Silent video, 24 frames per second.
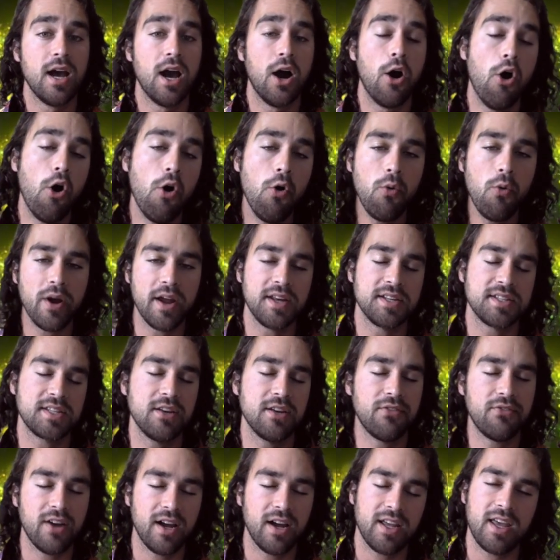Always,
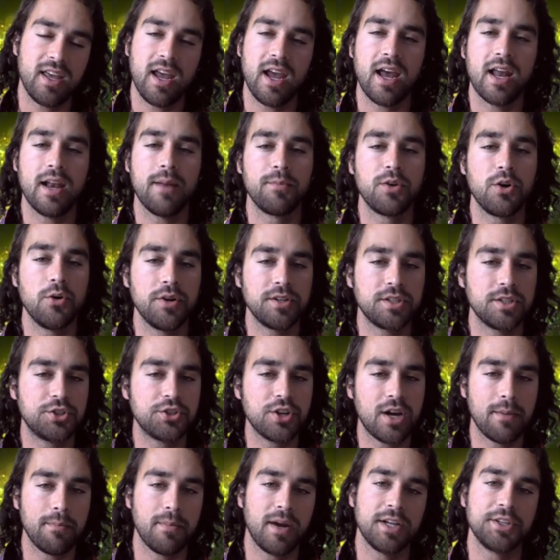if I can, I'm going to
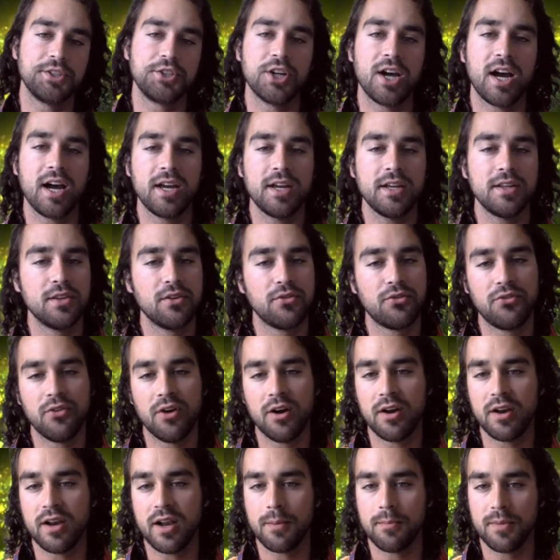drop my giant in the
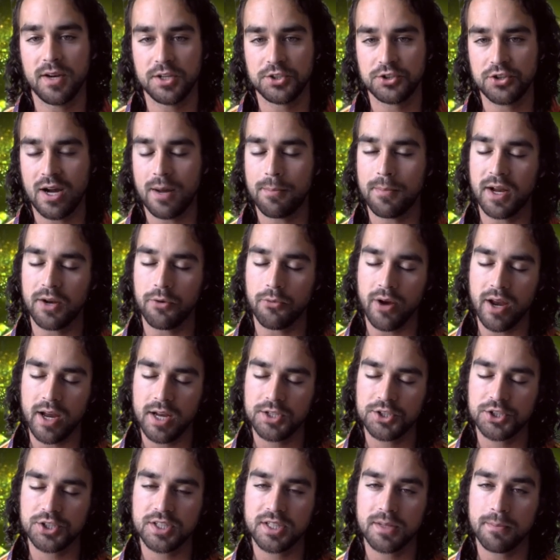front. I'm going to drop my
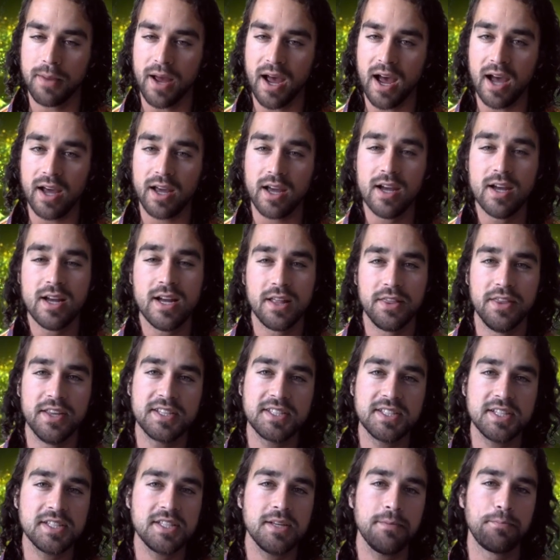range in the back. This
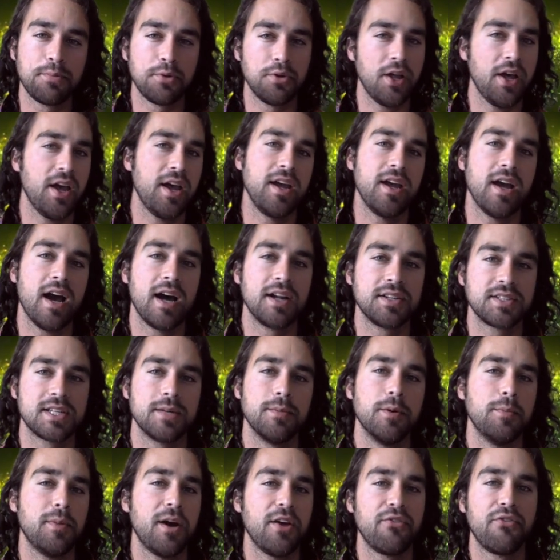is a play on some
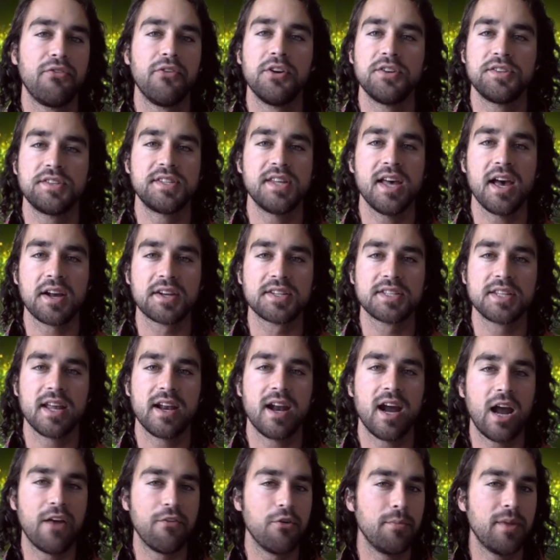of my first decks that
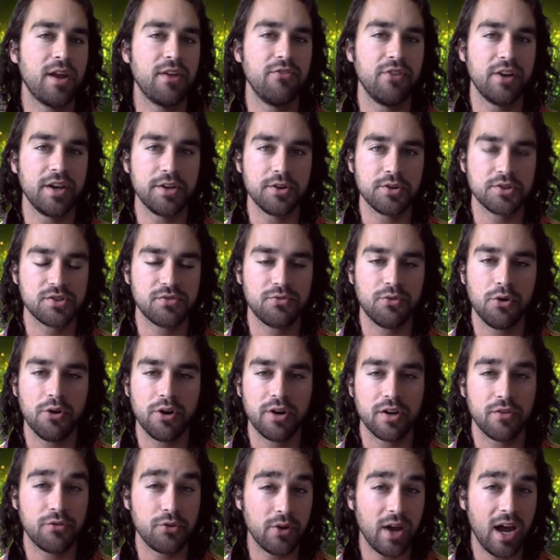I ever made videos for, and
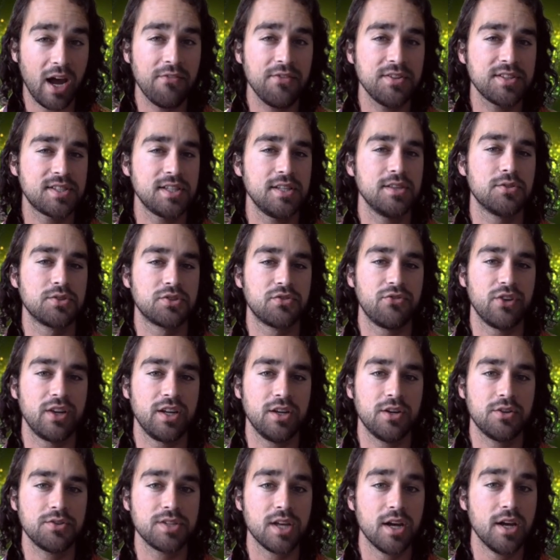if you haven't seen those
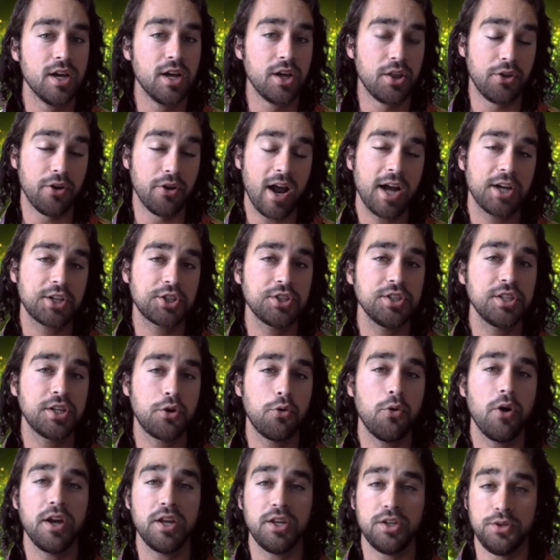videos, they're actually
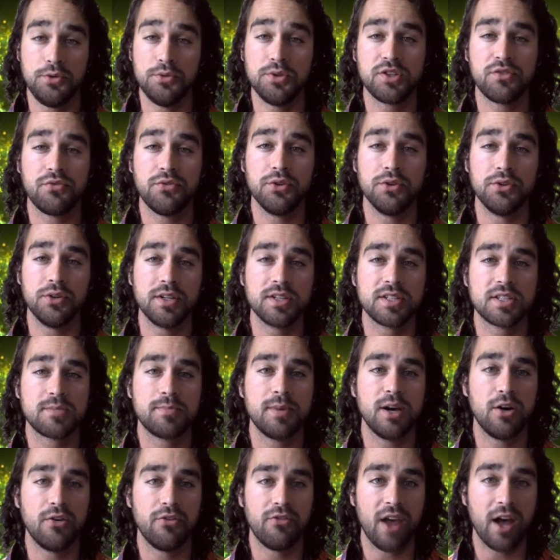quite useful in
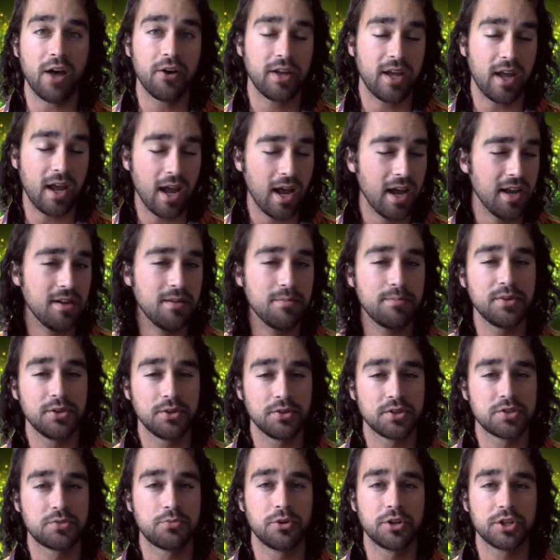Spell Valley and in
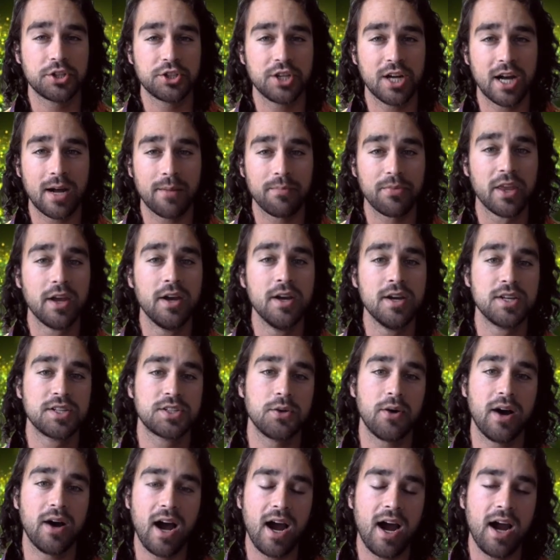Builder's Workshop. So
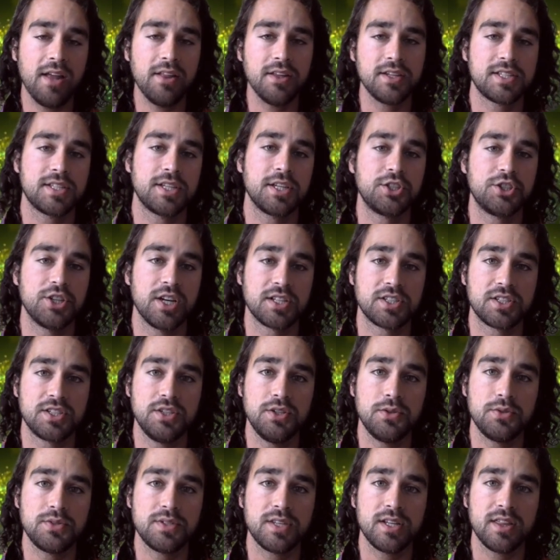I highly suggest
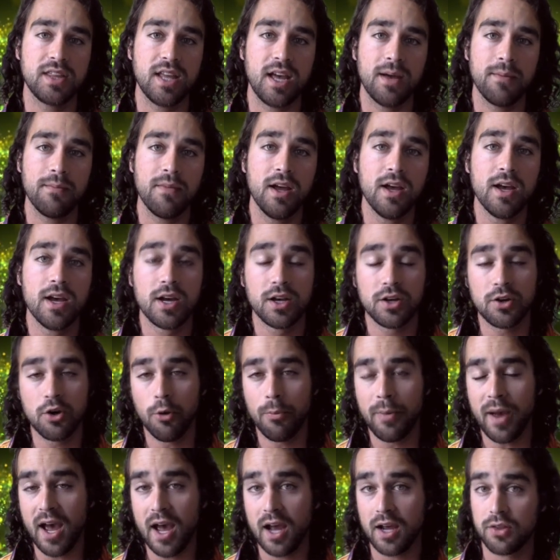using them. Go
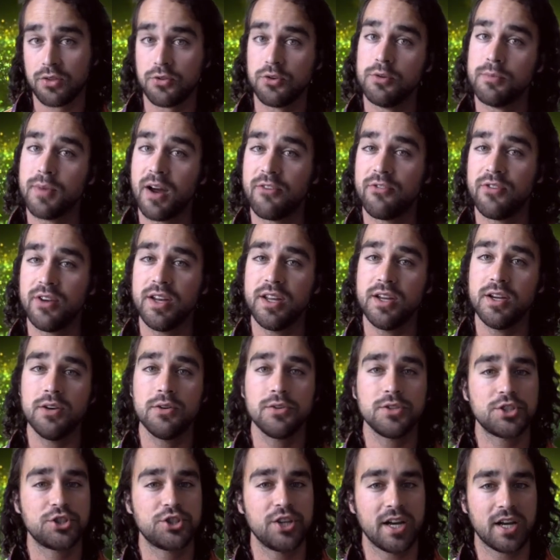back through my videos,
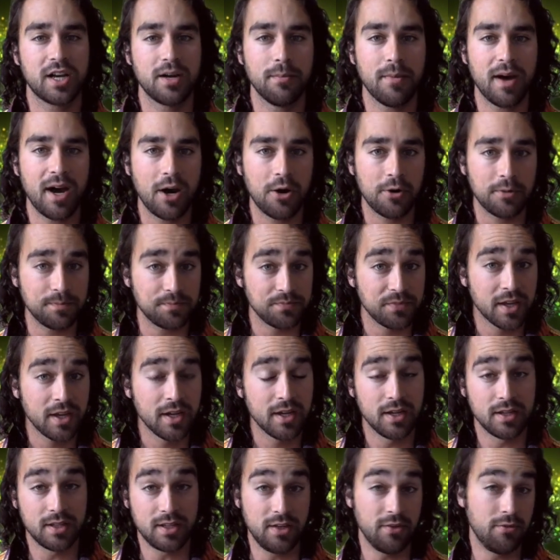check them out,
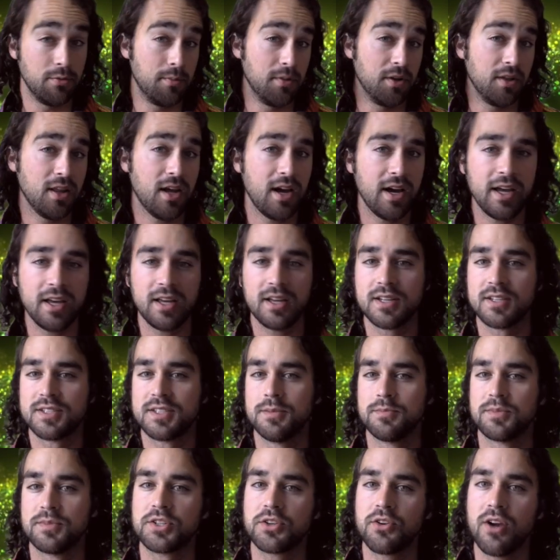give them a like,
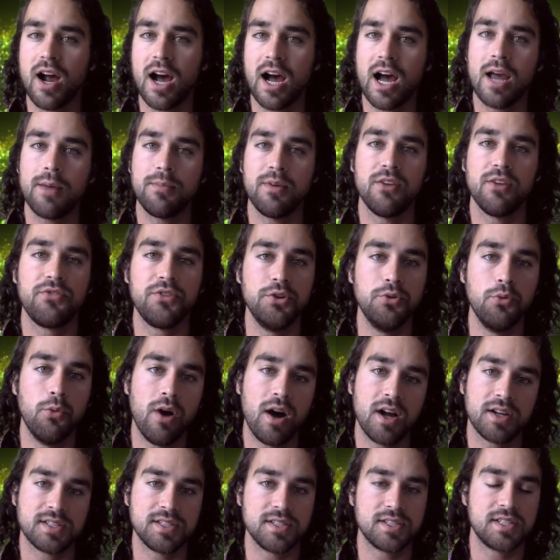subscribe if you
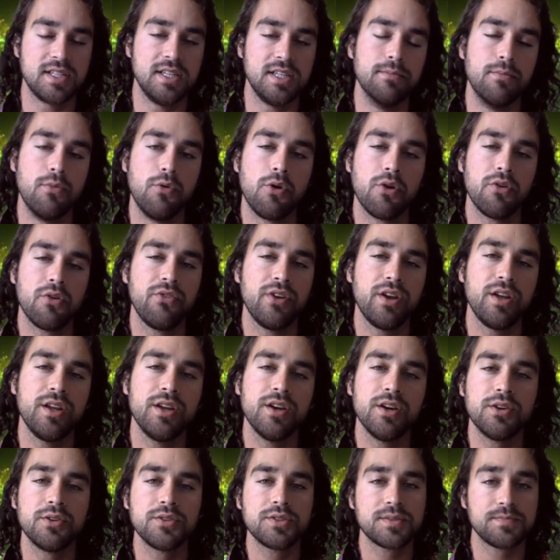want to see more
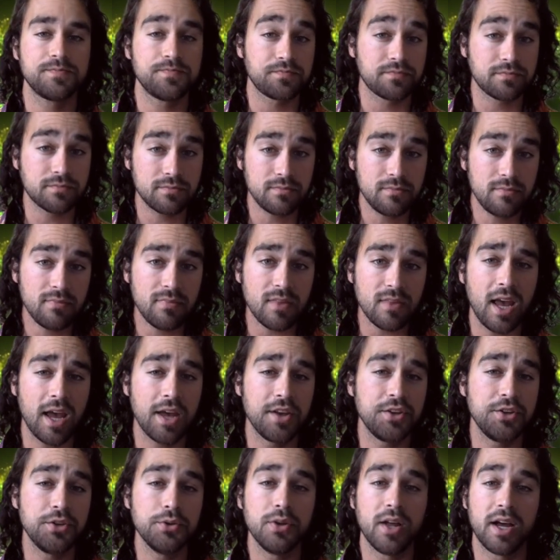videos, and
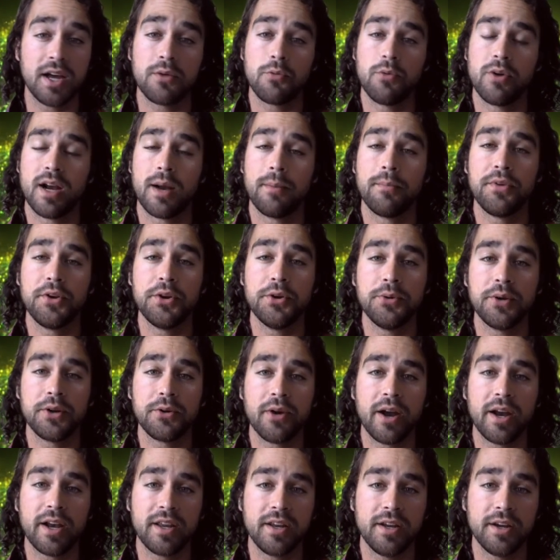you like what I'm doing
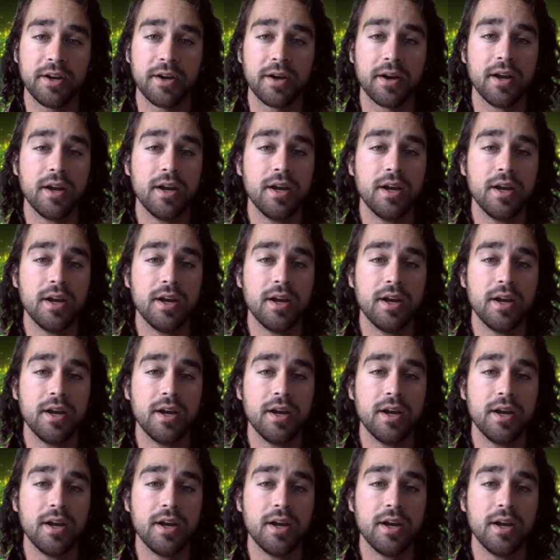right here.